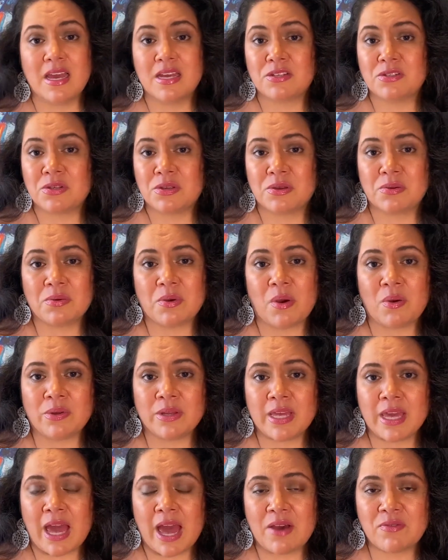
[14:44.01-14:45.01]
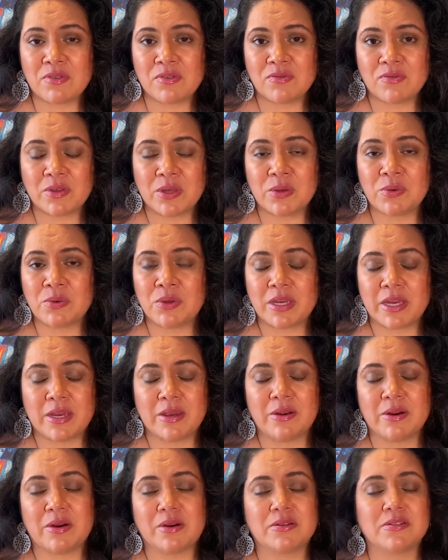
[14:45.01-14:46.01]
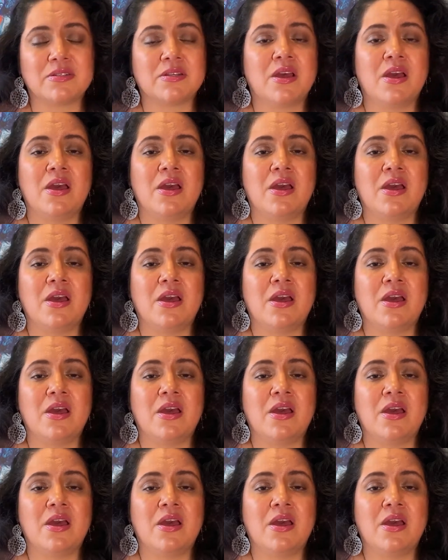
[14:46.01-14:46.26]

Do you only have a few years?